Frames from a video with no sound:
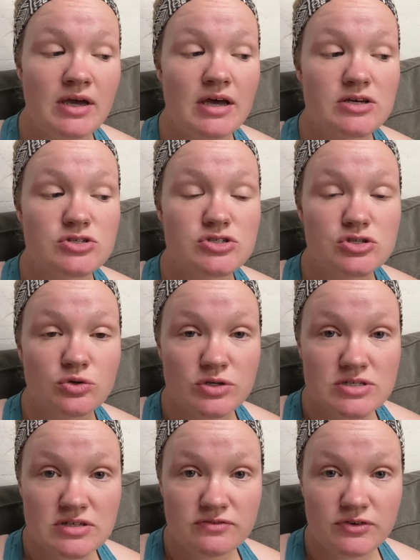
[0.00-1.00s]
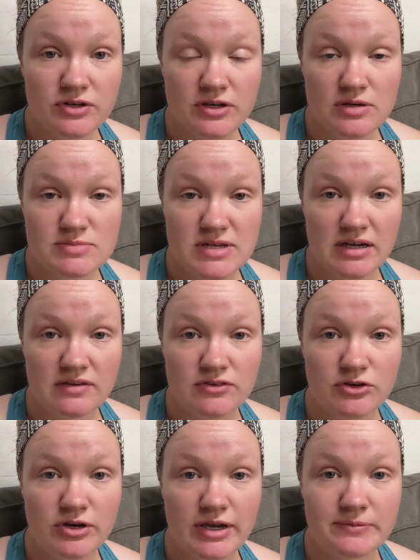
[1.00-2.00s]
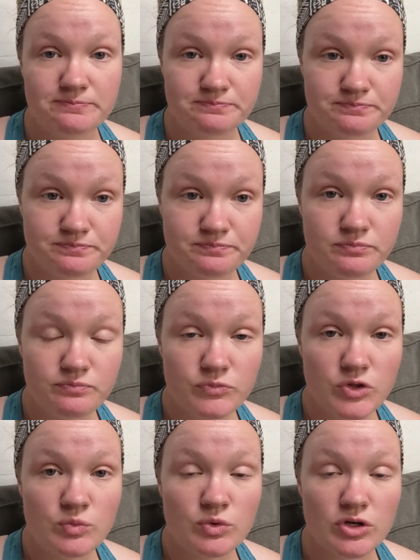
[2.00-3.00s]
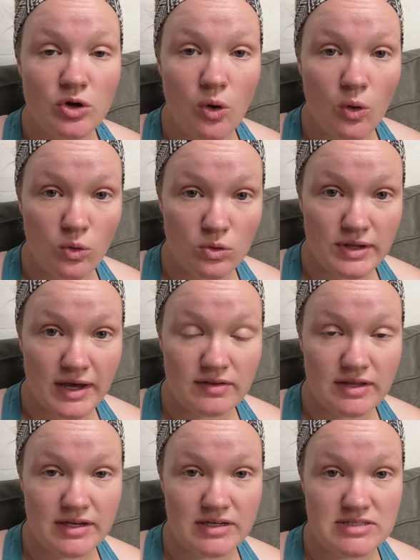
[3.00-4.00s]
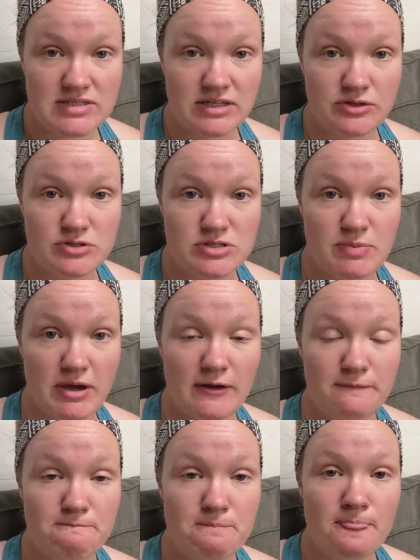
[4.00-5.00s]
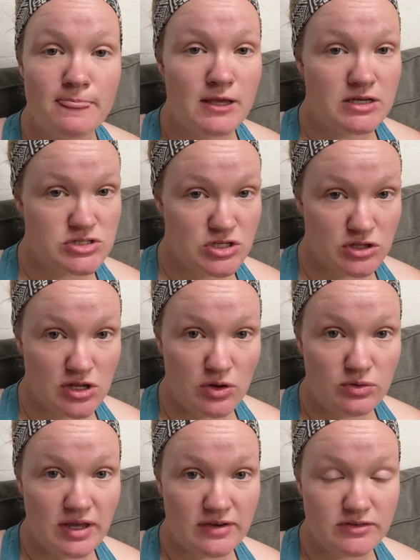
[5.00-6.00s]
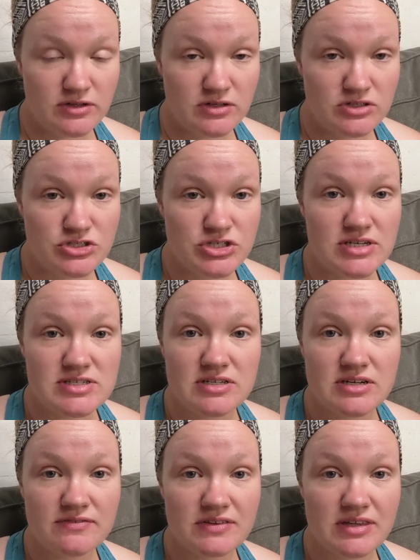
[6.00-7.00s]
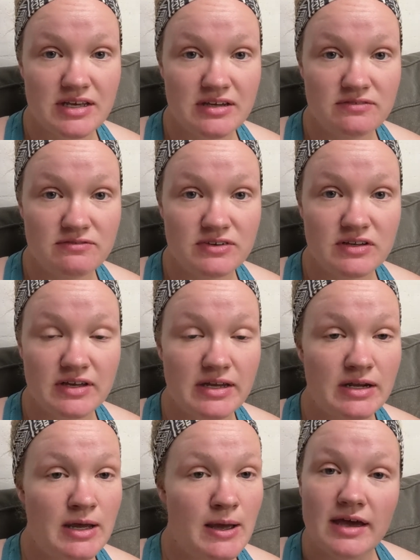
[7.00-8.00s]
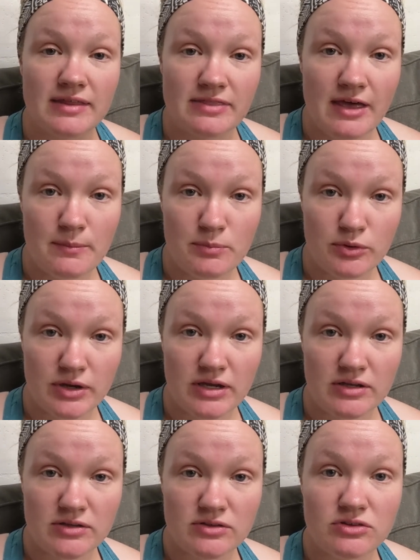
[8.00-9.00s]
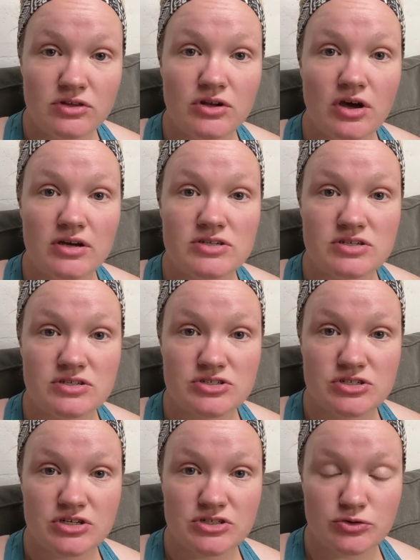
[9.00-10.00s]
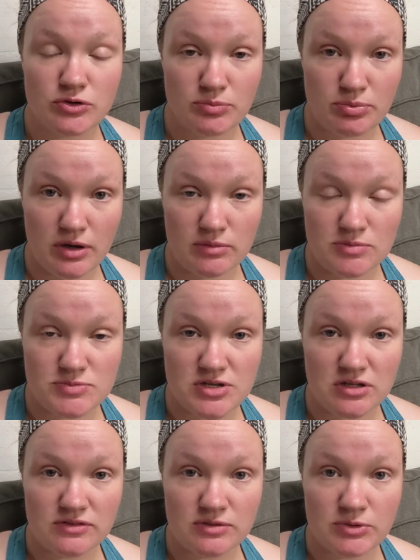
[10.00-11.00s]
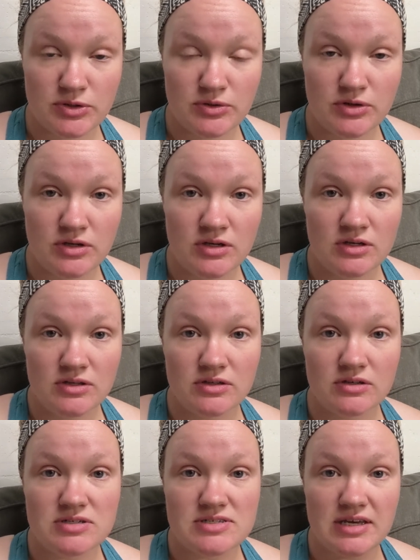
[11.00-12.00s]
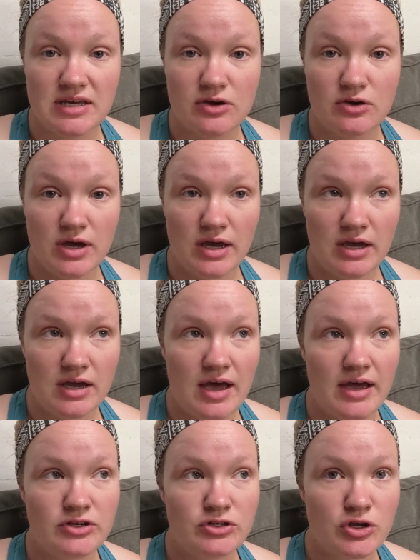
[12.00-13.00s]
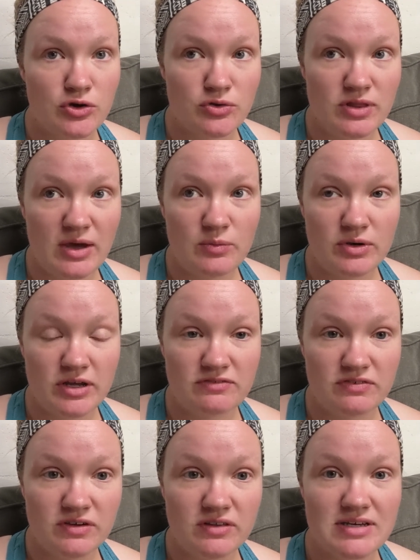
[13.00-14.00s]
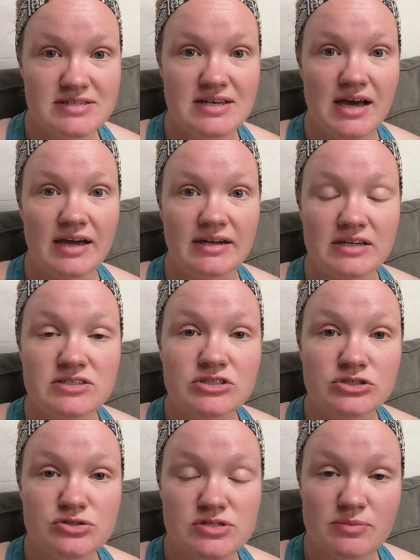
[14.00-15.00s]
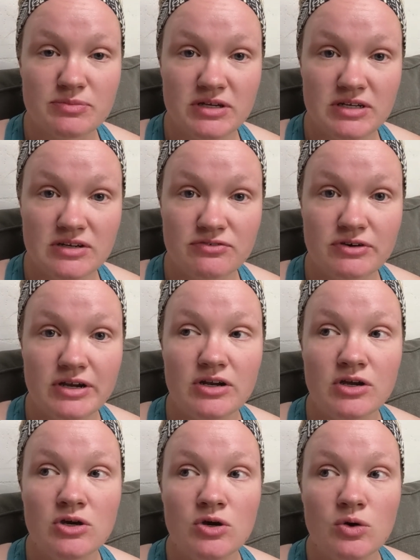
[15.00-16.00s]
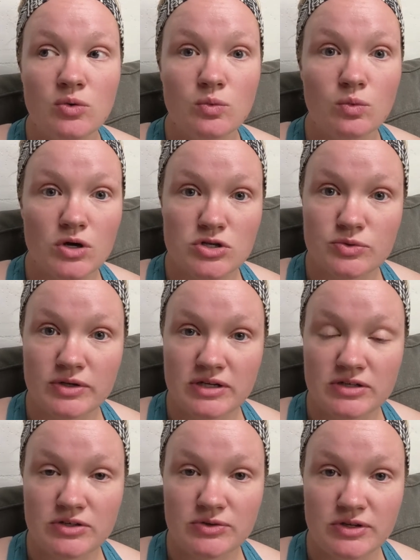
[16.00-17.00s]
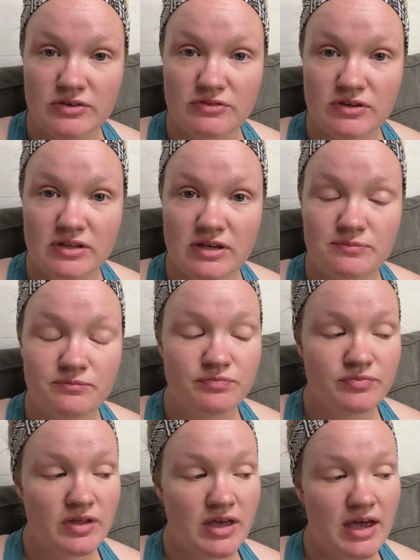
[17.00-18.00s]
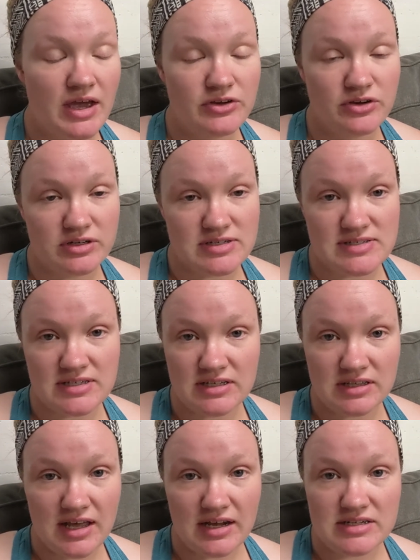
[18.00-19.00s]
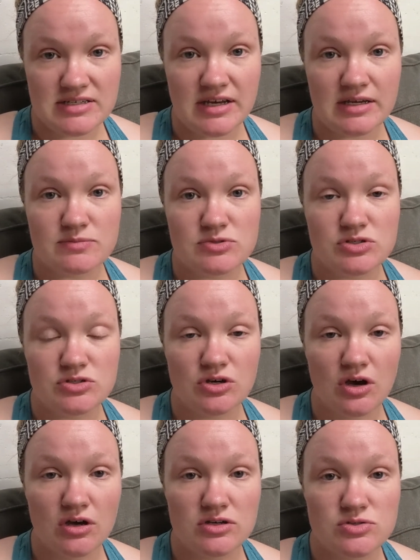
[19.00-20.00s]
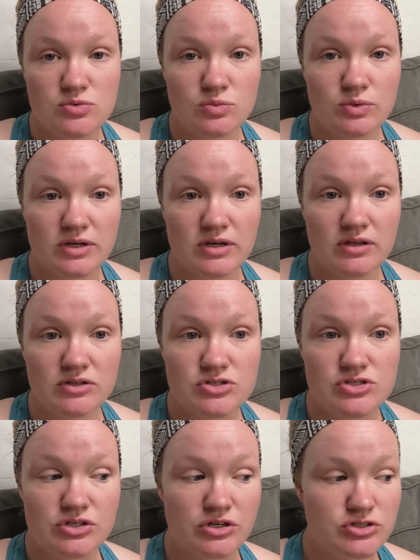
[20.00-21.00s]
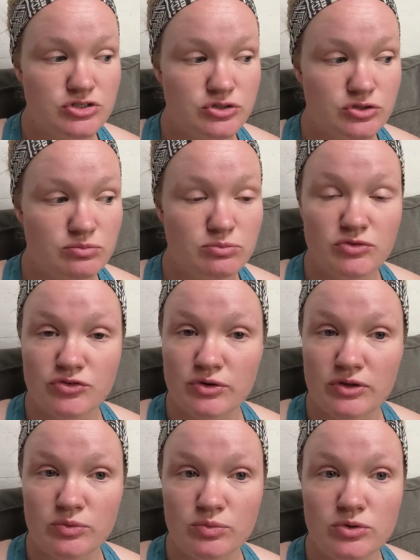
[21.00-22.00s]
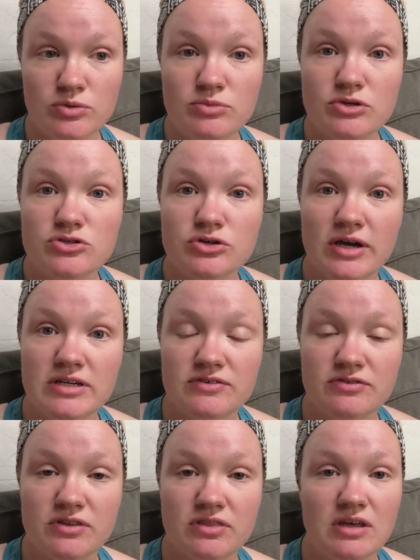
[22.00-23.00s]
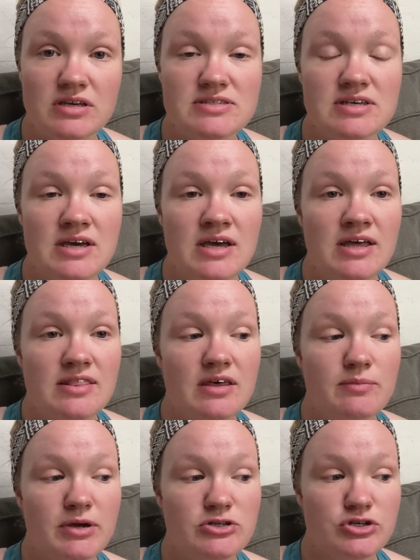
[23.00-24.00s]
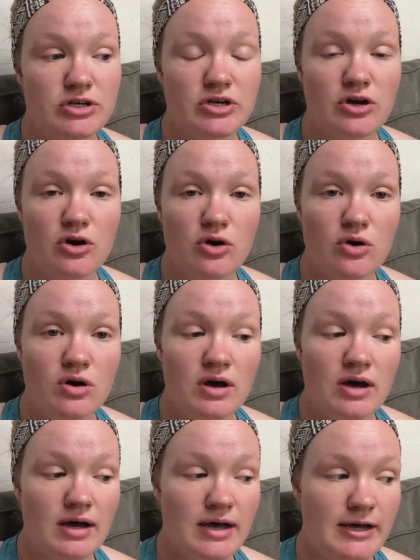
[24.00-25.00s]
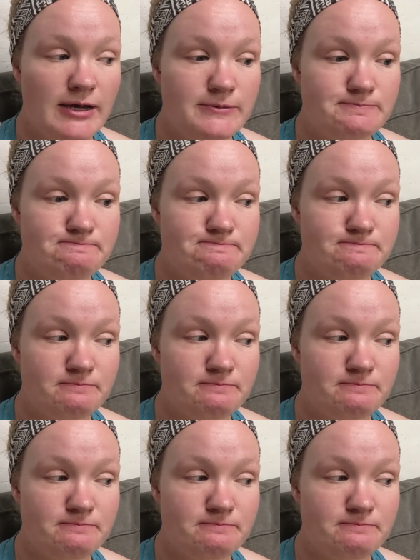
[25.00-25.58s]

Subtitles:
As soon as a foot comes out of the crate, we're going to hold down that continuous button. It's a low level, just enough that they can feel it. At that point, the dog is going to start to go into problem solving mode. They're going to say, okay, I know that when I feel this, I need to do something different. What do I need to do differently? And you're going to see a lot of times dogs will start to move around the room. They'll try different things. They might try to go on